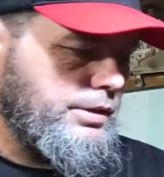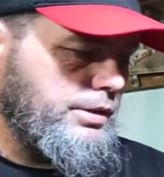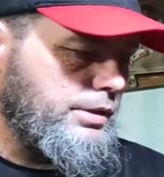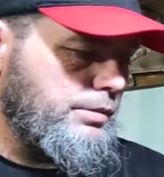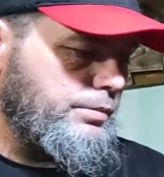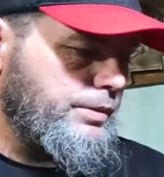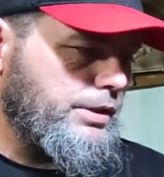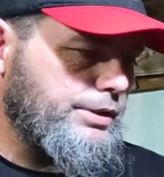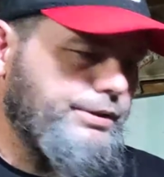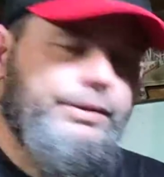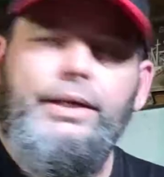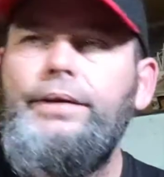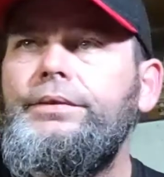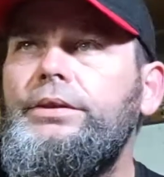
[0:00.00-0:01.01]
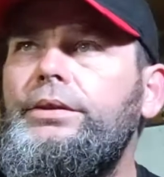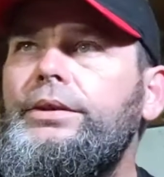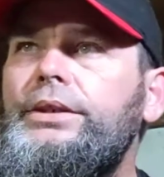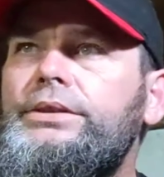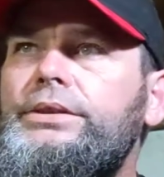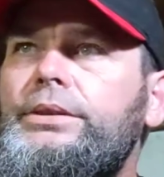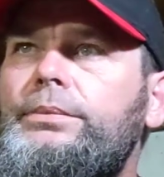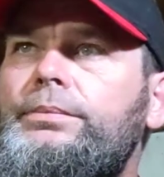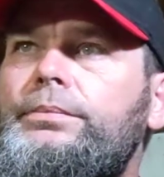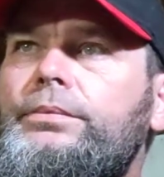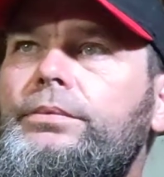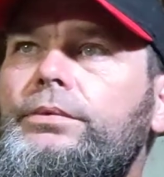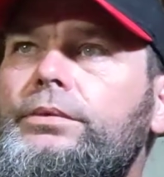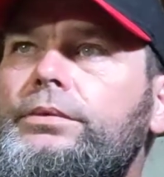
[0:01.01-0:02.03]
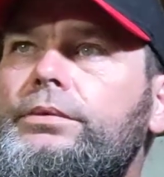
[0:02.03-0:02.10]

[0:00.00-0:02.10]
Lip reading: And then we also have to go get some